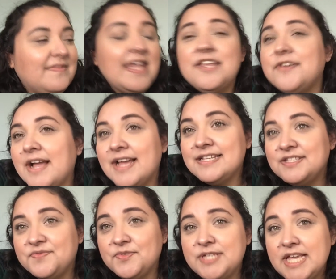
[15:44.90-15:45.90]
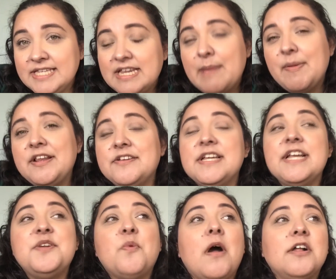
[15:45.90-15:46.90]
Thank you guys for taking time out of your
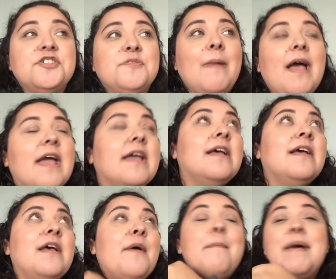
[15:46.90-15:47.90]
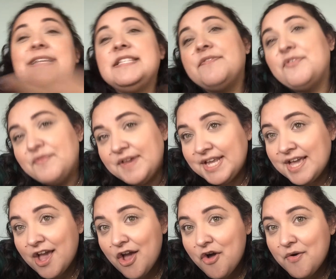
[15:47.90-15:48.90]
day to watch my mess of a
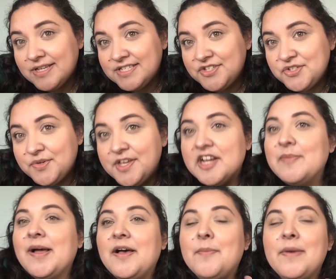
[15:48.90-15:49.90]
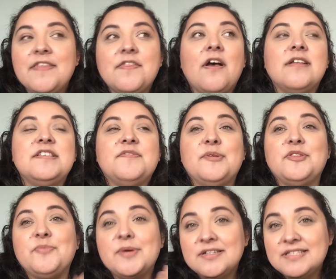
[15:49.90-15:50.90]
video and to hear about my thoughts about
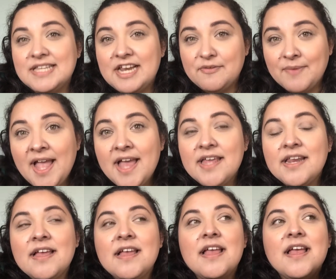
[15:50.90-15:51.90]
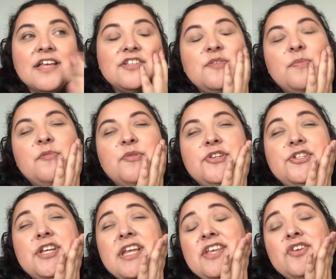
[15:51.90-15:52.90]
the books that I read. Super
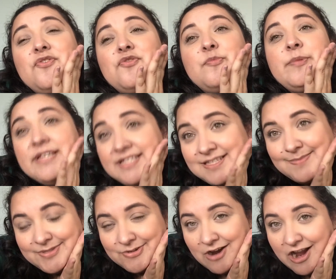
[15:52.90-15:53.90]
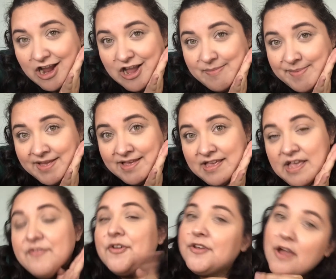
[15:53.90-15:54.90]
appreciate you. Please subscribe
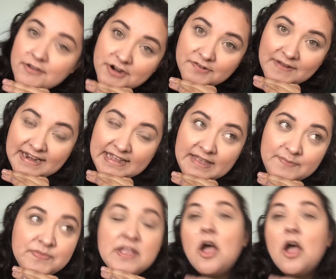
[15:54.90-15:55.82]
if you're not already.